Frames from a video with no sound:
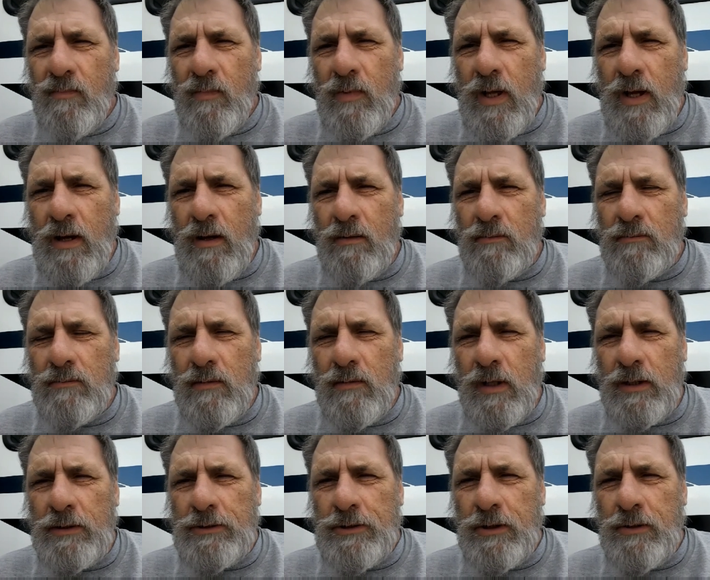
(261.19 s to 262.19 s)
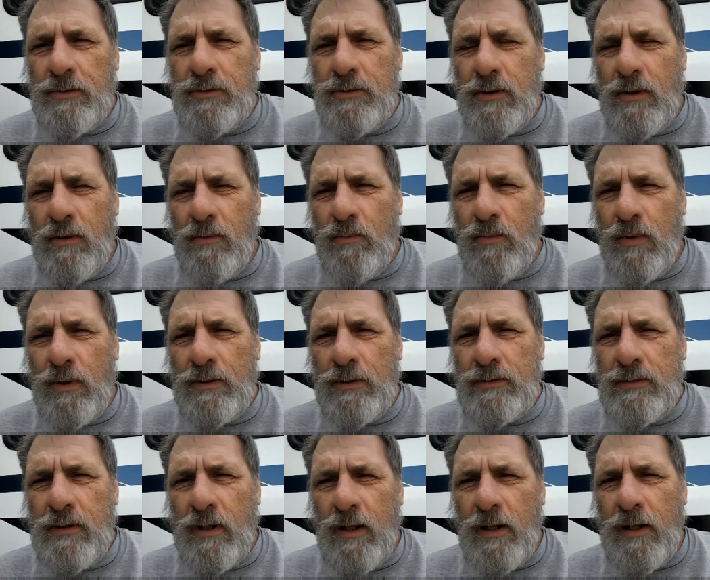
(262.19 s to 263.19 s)
Now, I showed you on
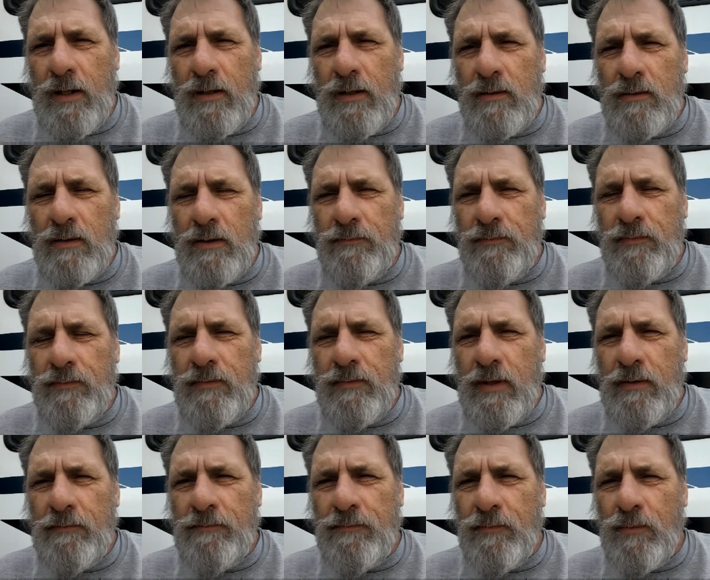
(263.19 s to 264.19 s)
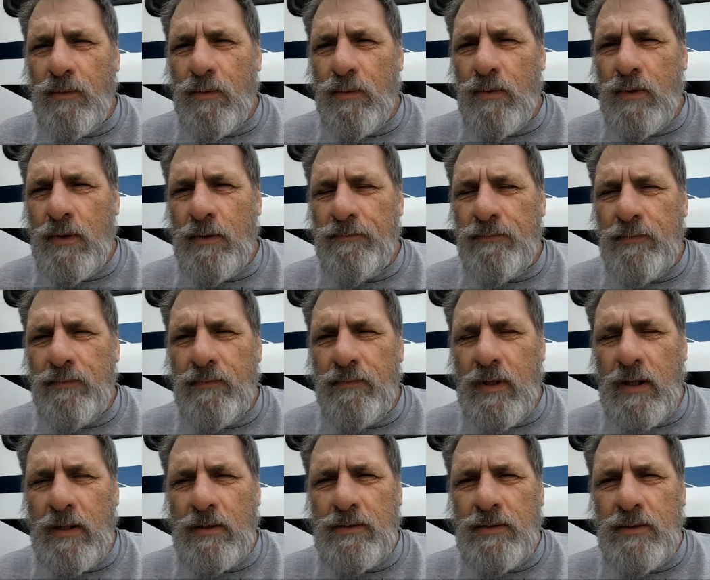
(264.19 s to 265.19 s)
one tire, if you've got four, if you've
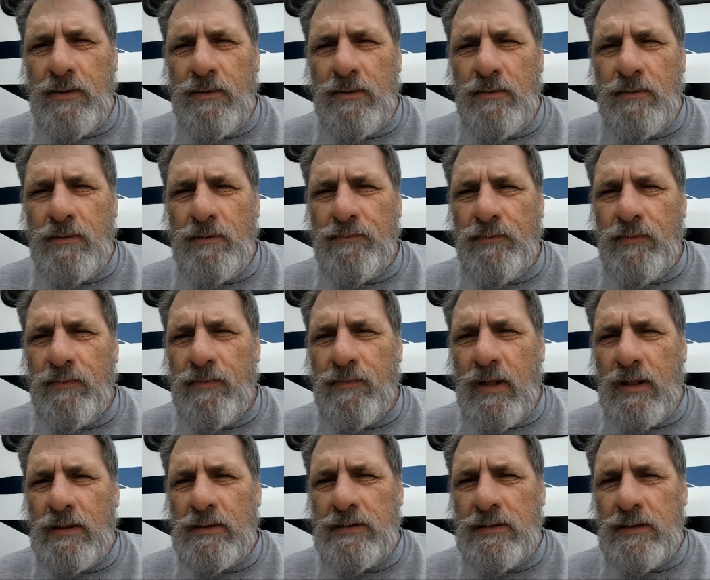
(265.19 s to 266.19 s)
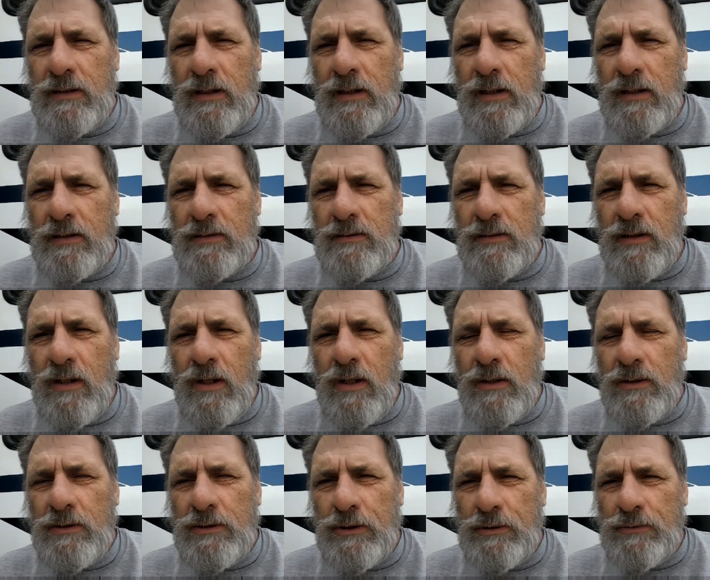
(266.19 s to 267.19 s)
got two, if you've got six,
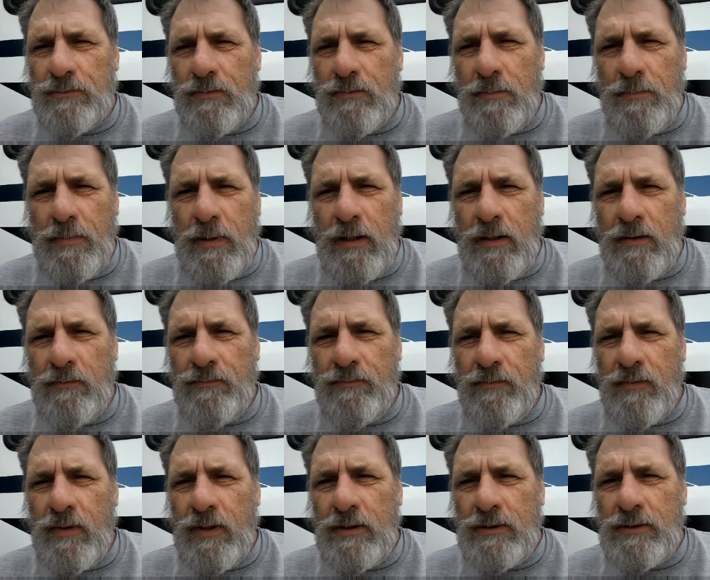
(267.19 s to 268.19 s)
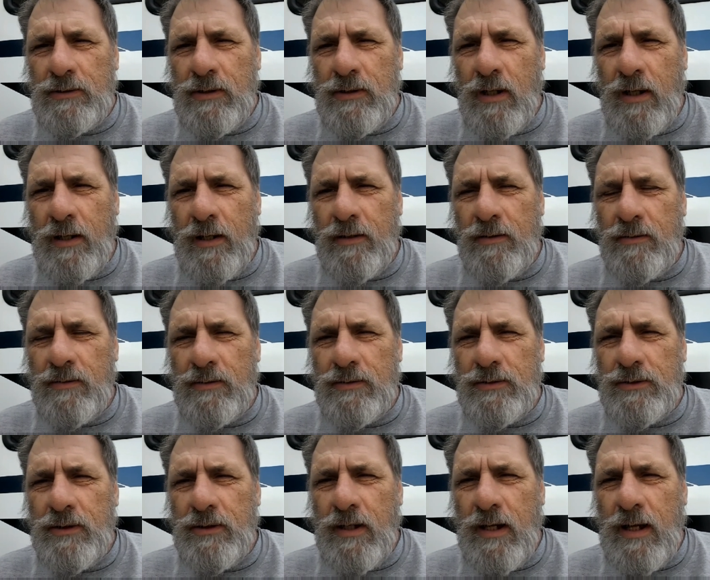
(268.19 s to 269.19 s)
just repeat it for each tire
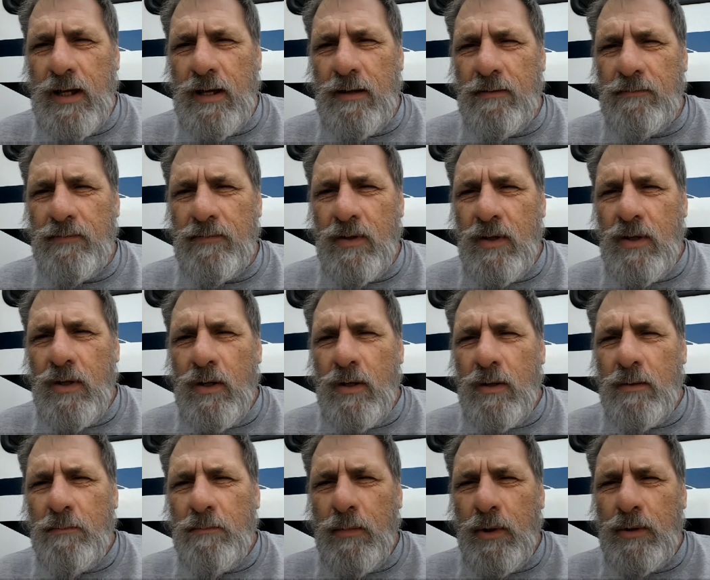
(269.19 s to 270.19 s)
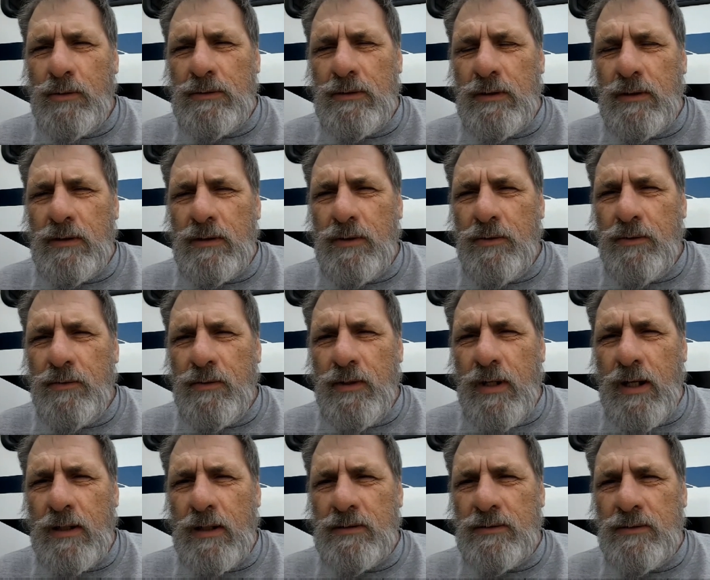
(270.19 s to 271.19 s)
that you have. Most of the new
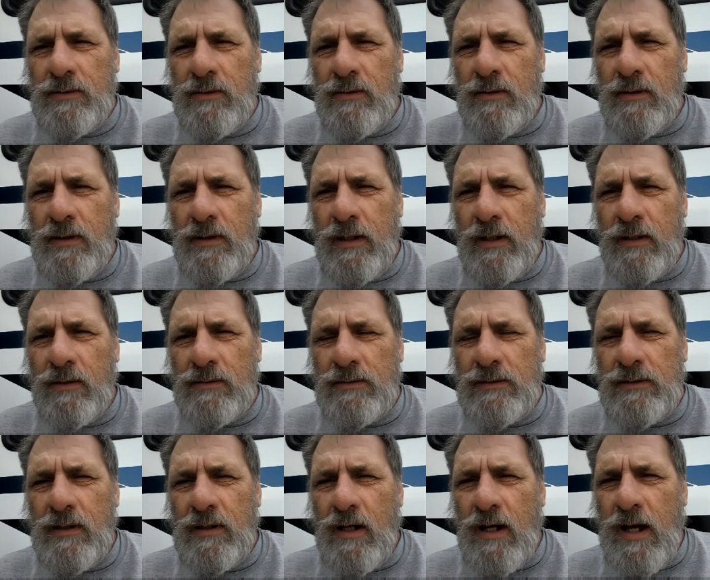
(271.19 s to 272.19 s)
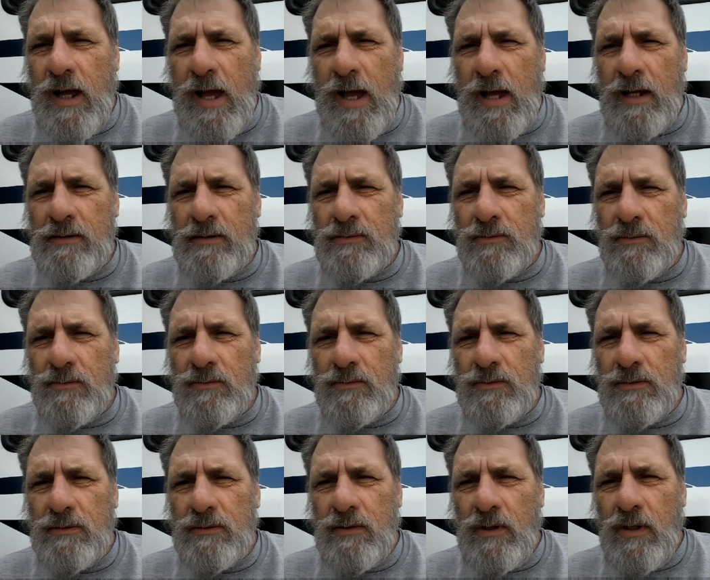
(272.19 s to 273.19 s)
Dexter and the LCI
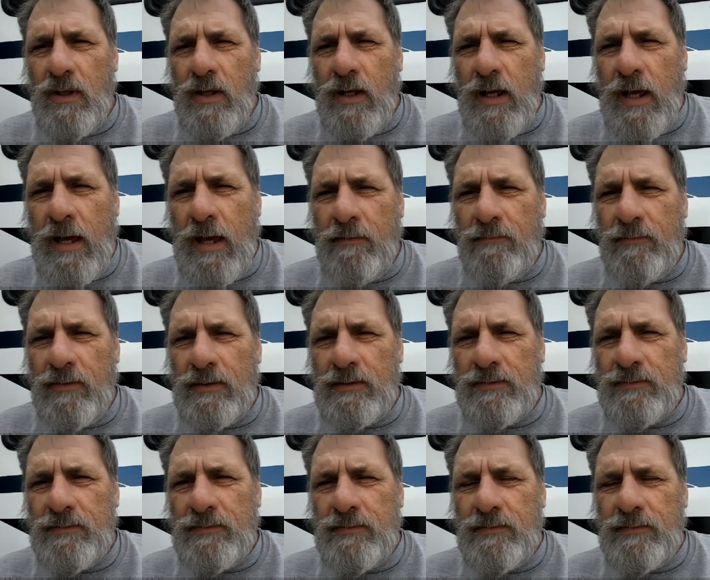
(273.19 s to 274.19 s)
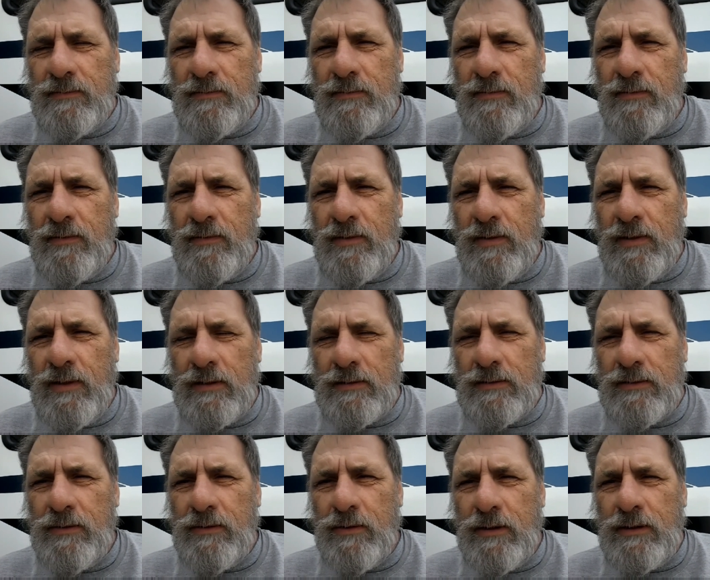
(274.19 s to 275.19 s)
axles have this
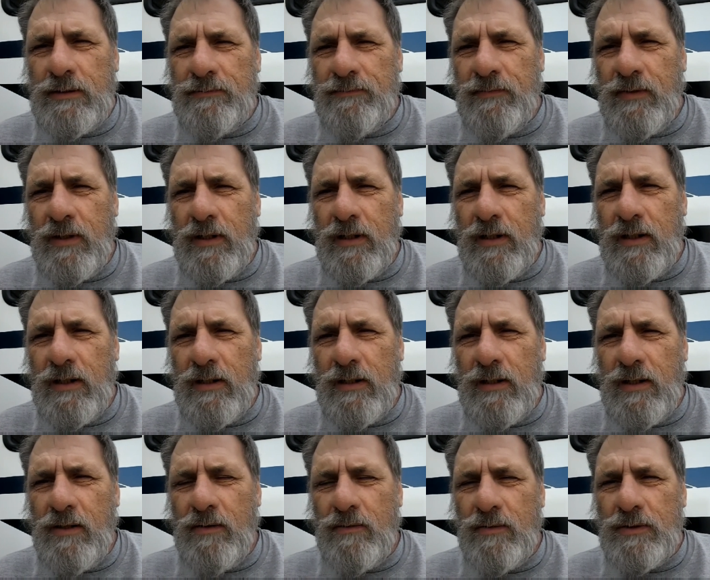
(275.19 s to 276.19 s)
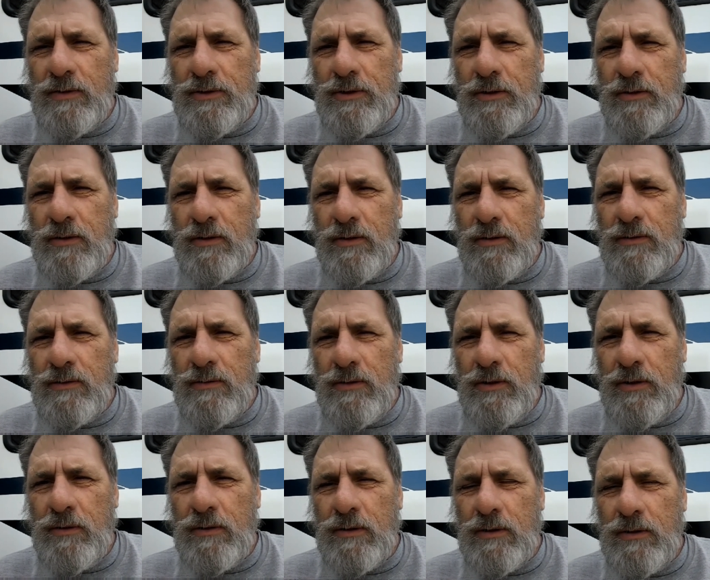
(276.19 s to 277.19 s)
this grease fitting in there that you can
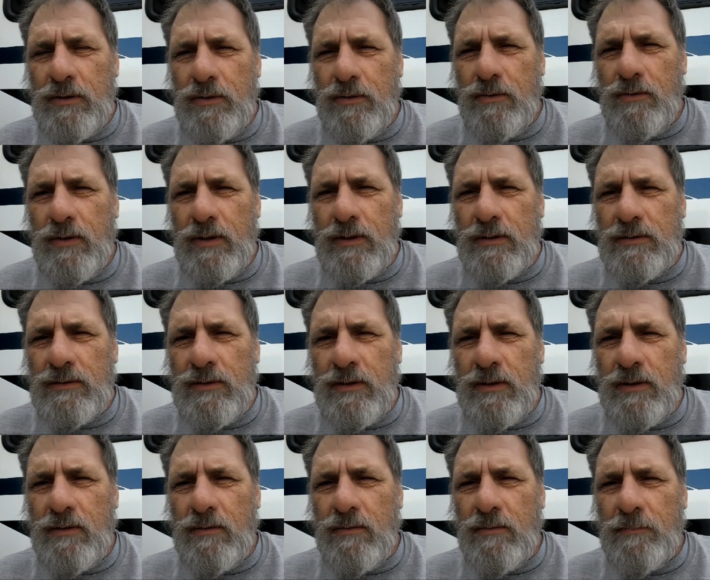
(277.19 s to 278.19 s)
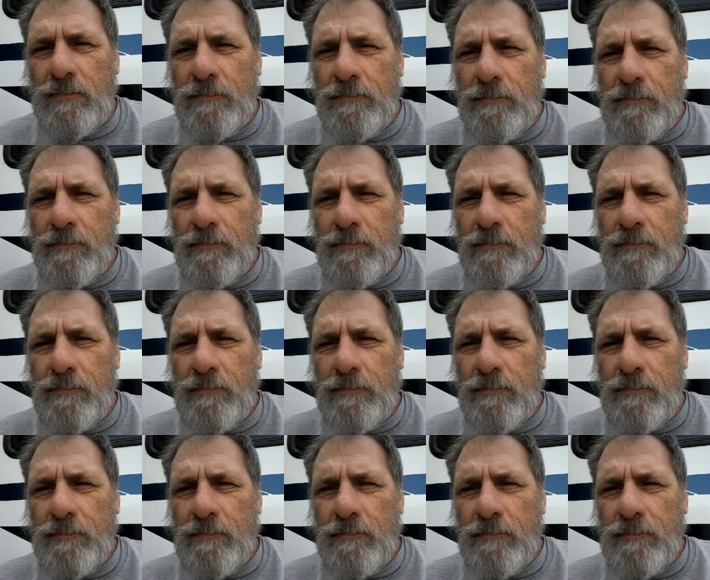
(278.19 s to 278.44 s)
you can do this to.